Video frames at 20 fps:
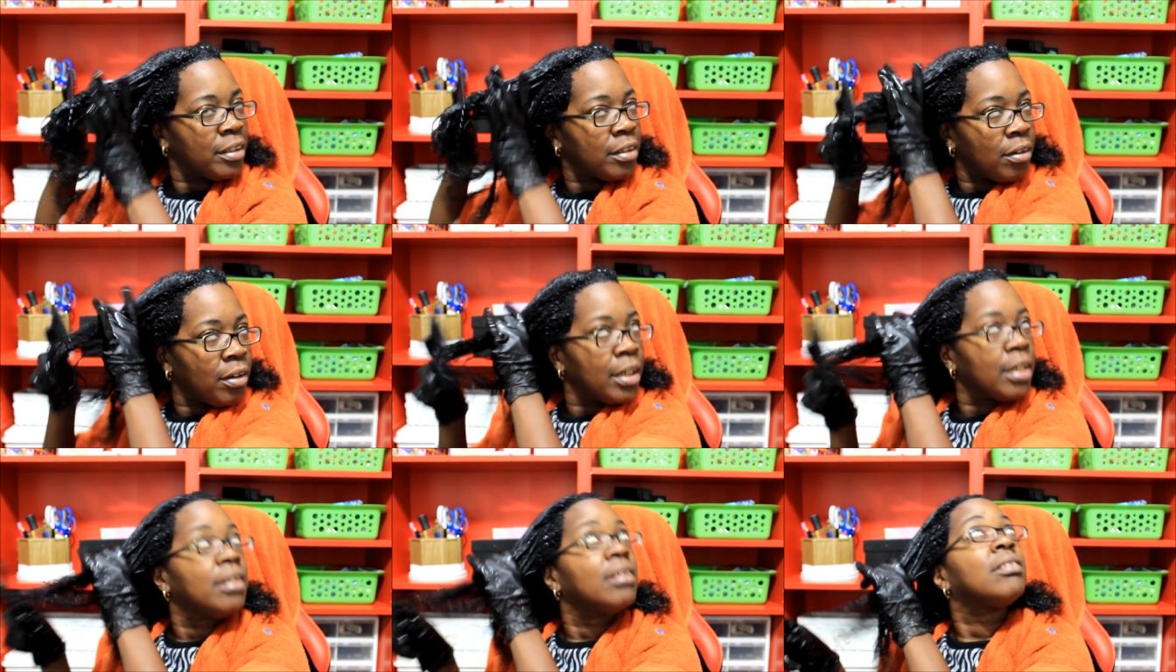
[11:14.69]
No,
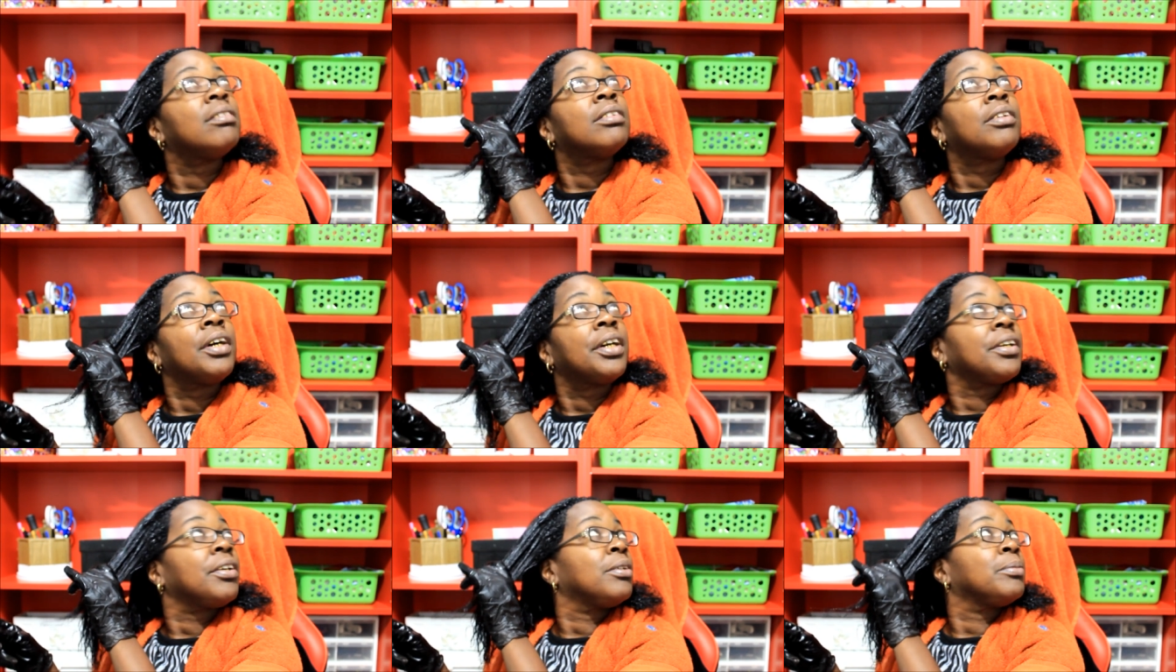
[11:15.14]
I don't. No,
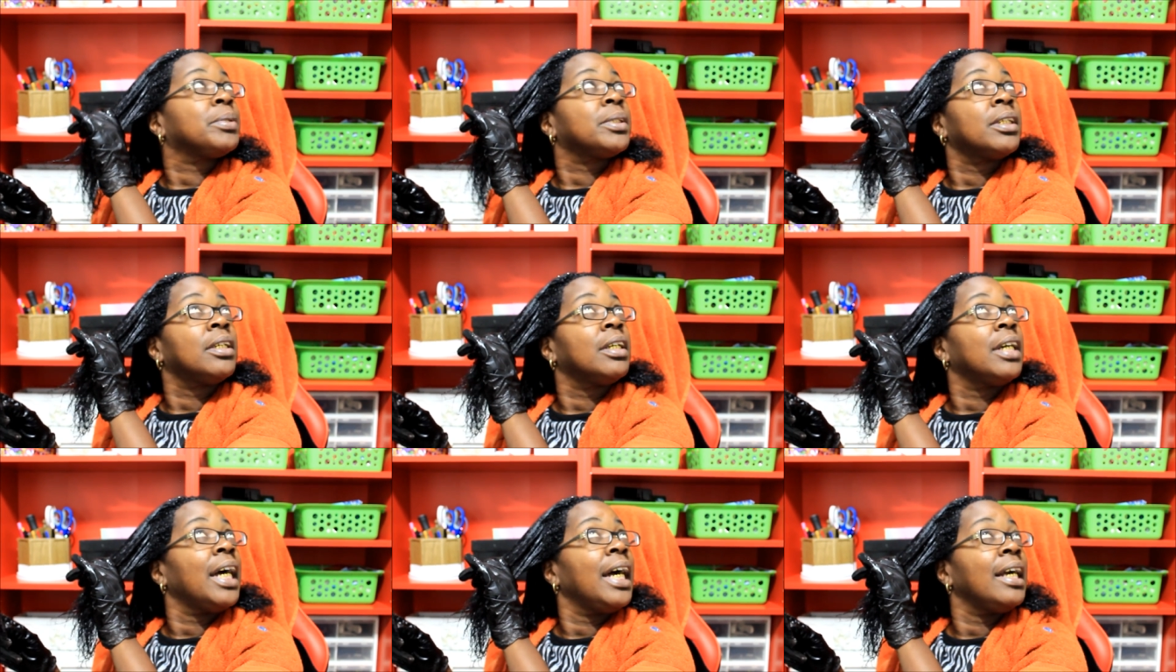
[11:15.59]
I don't. I'm
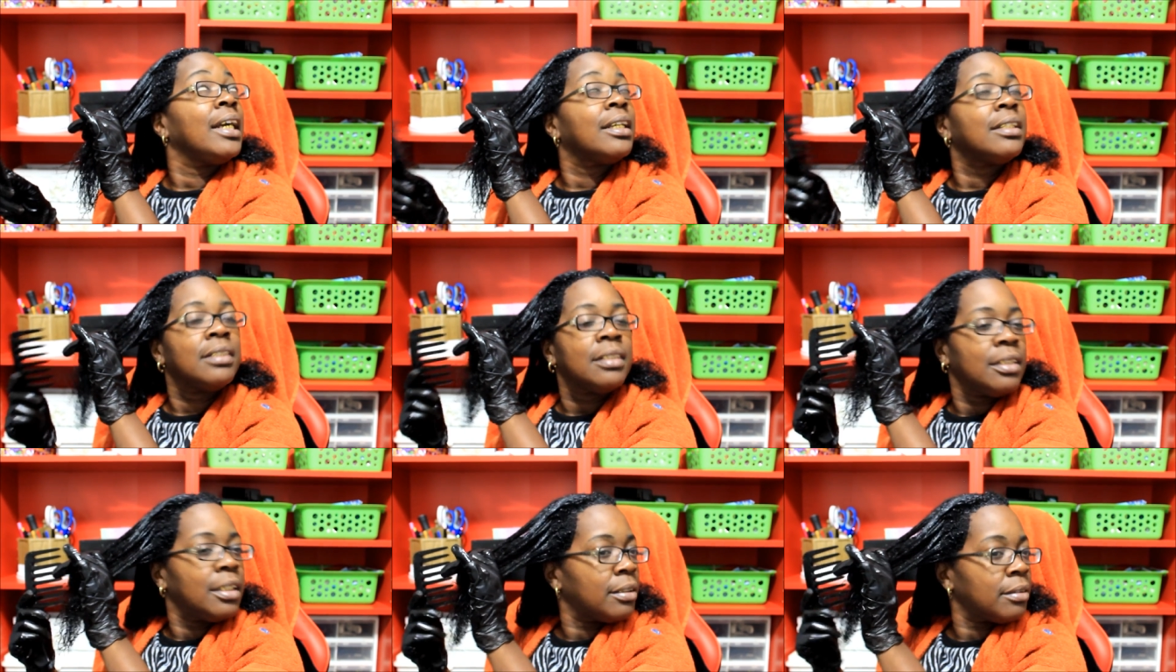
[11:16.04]
sorry. I
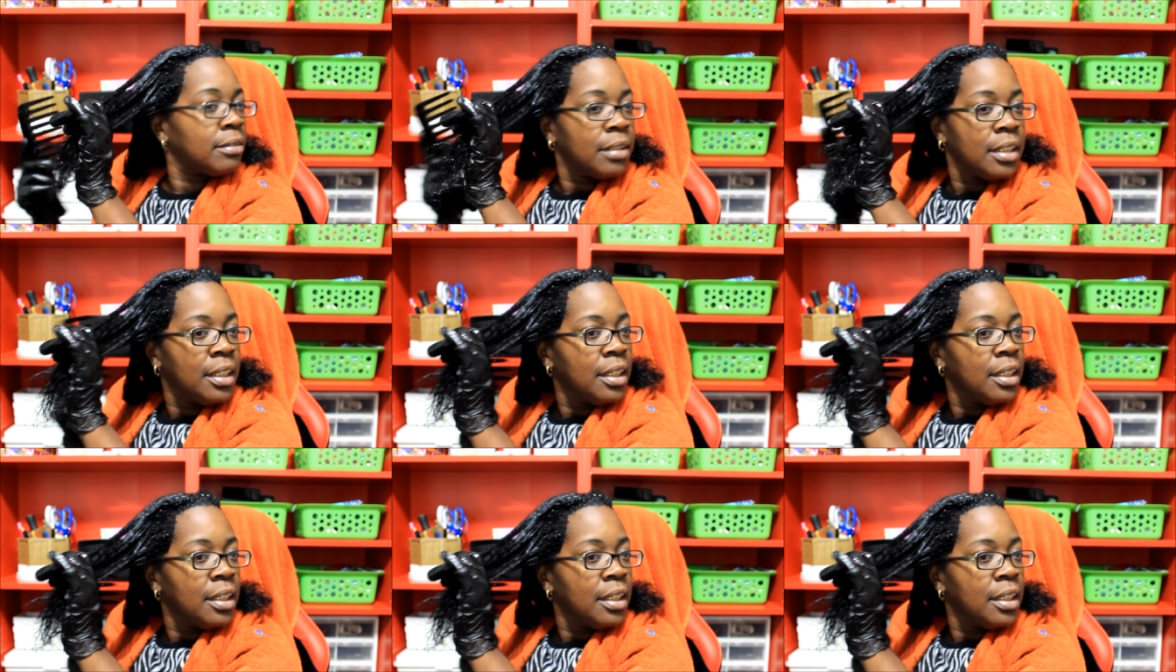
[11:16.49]
no,